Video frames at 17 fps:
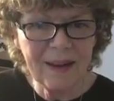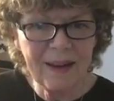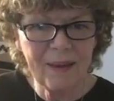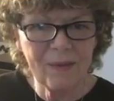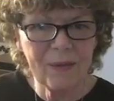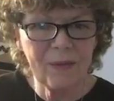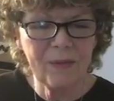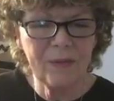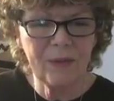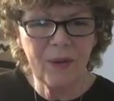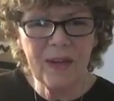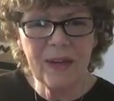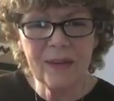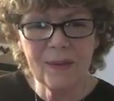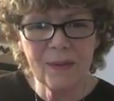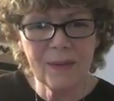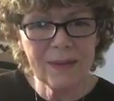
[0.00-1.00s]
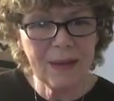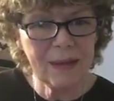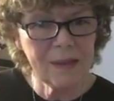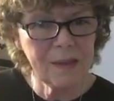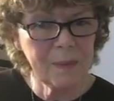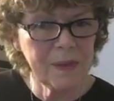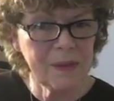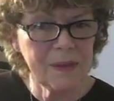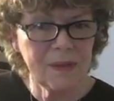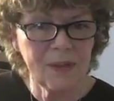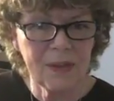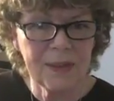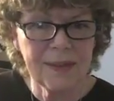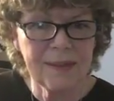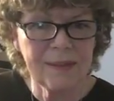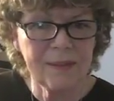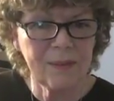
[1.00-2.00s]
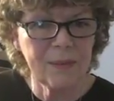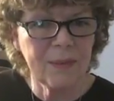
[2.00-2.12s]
I have a friend whose husband's just